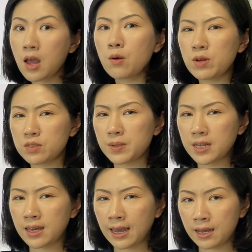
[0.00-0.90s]
which
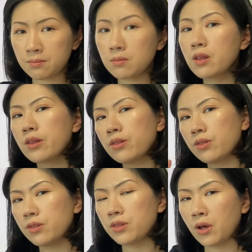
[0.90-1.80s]
became
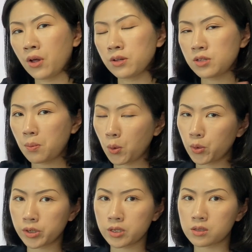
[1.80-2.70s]
the
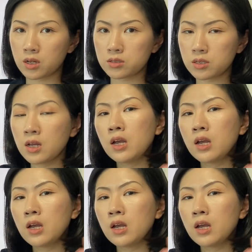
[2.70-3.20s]
subordinate clause